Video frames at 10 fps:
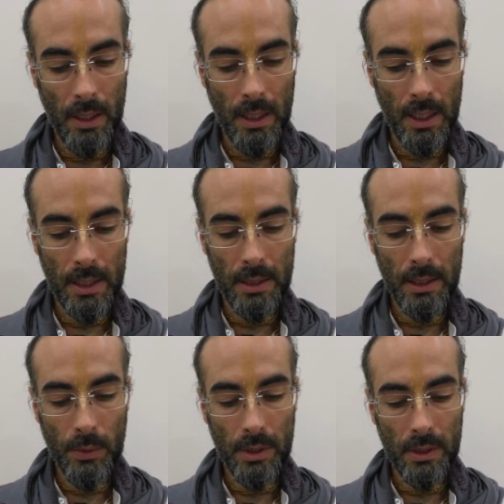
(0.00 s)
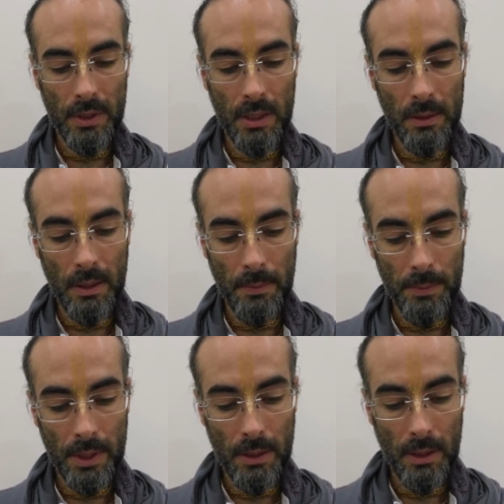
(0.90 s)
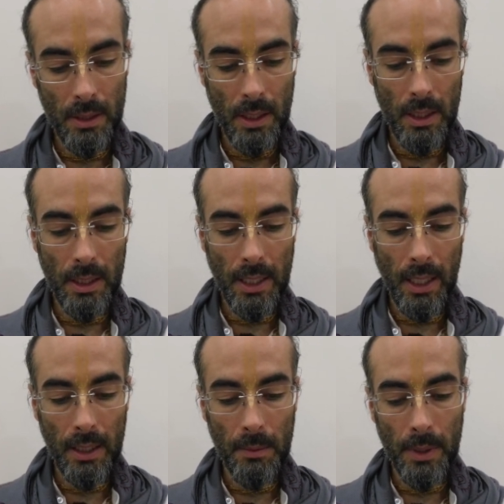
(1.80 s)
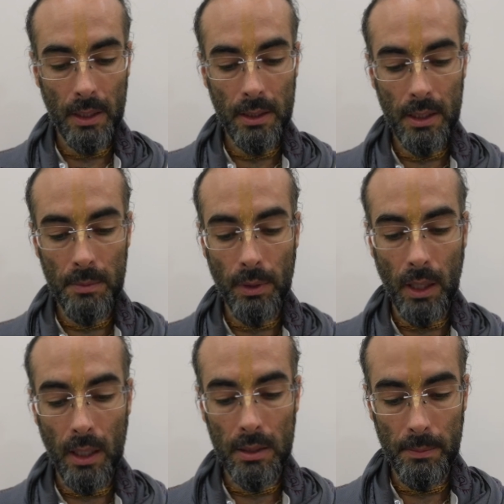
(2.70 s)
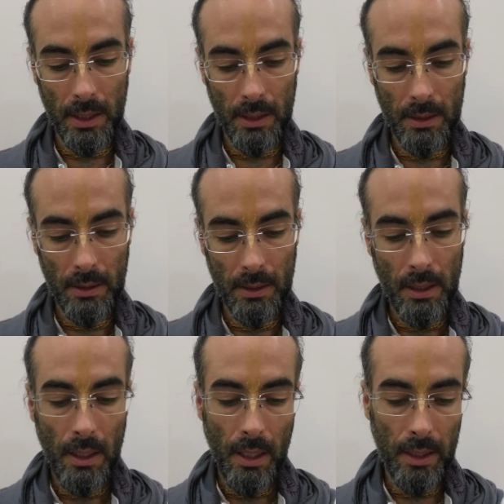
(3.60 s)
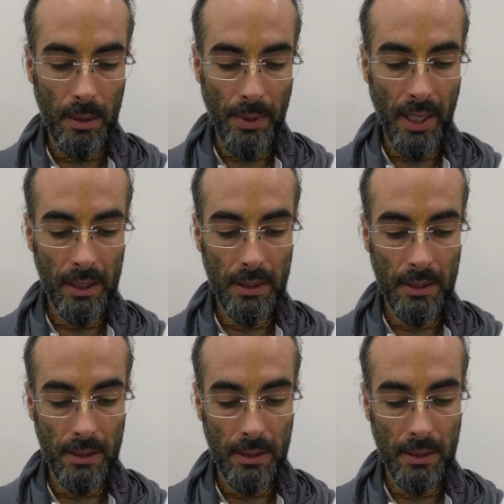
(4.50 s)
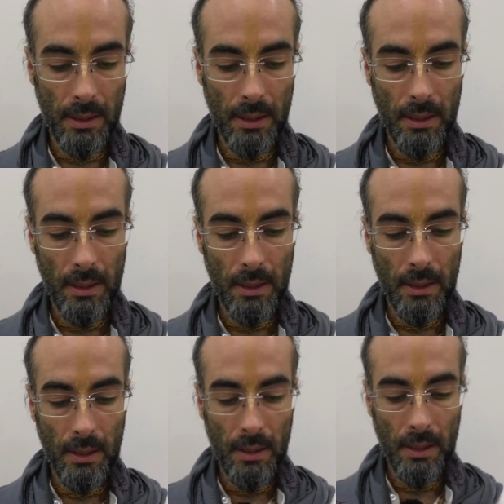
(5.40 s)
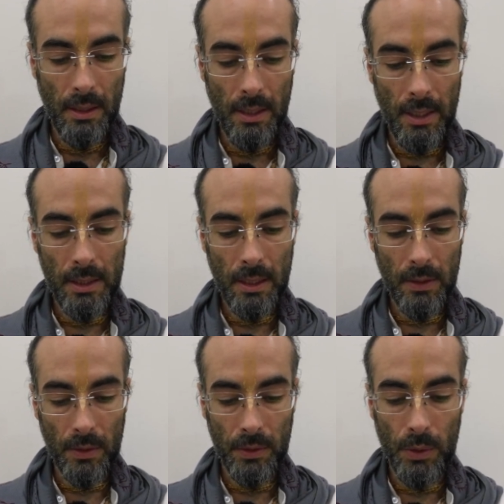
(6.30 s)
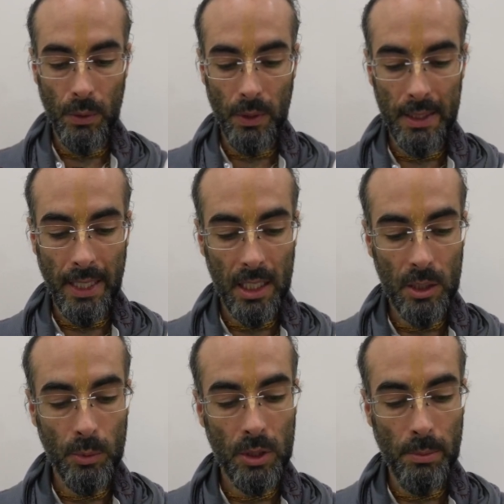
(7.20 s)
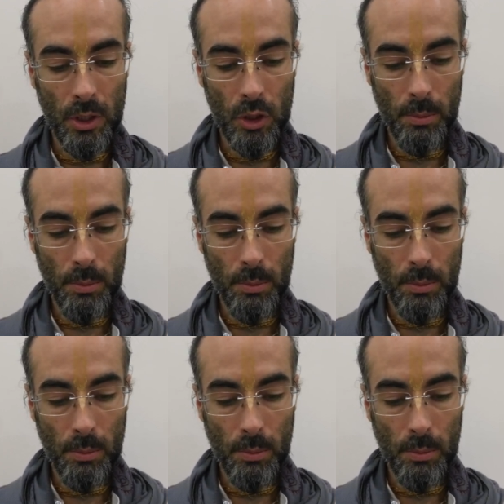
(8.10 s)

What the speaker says: The sequence of symptoms indicating bhakti's blossoming and the practices integral to the tangible spiritual